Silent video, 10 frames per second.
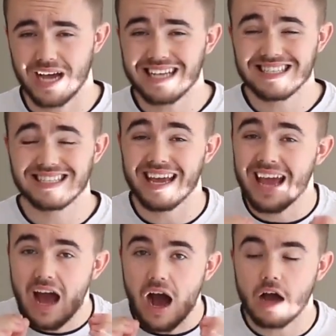So as I say,
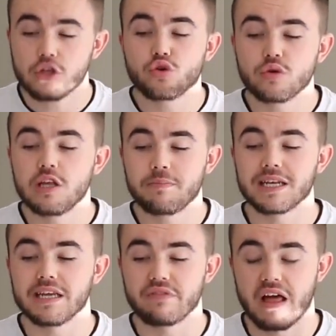I truly
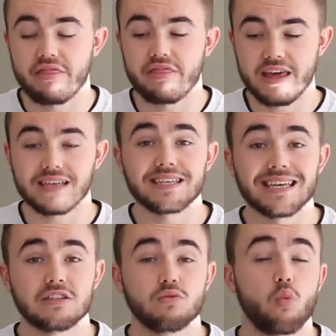believe that this
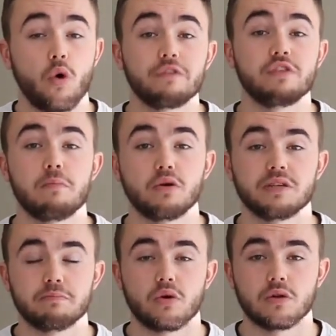is one of the
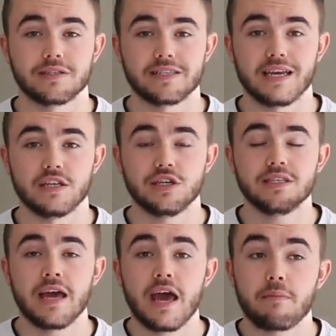most important
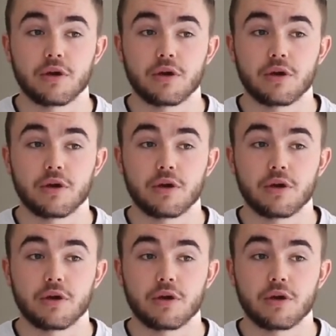stages,